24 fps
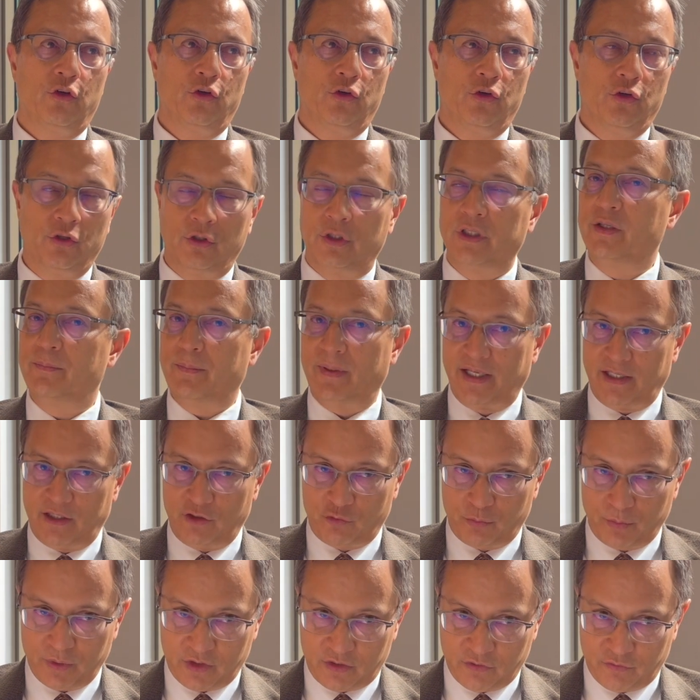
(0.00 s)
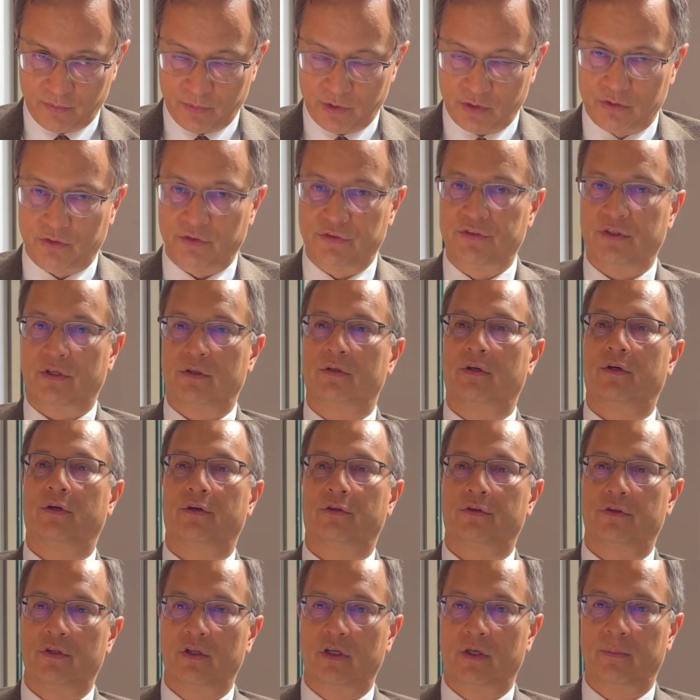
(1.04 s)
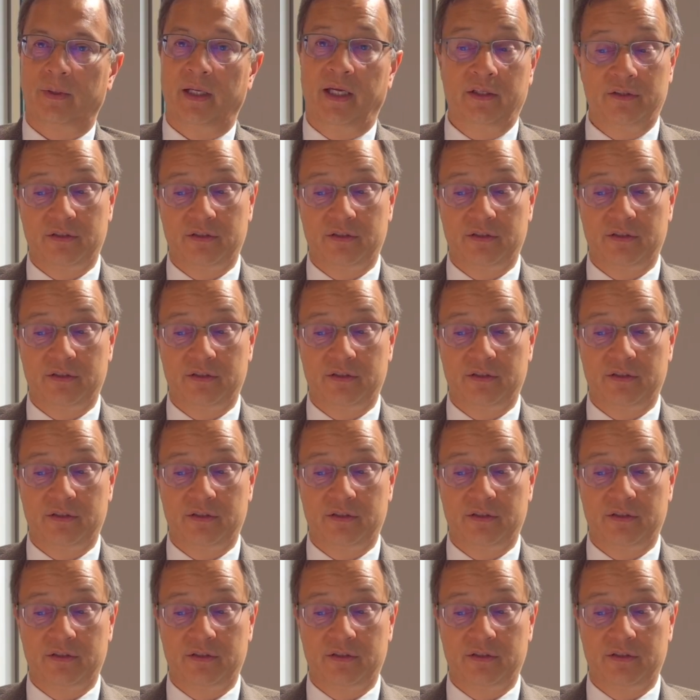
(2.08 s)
early management of Merkel cell carcinoma.